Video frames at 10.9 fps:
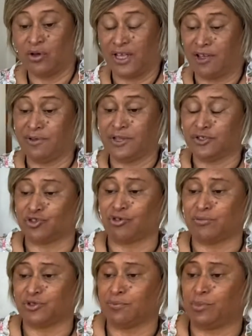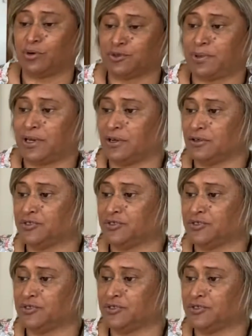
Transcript: have in the description box below.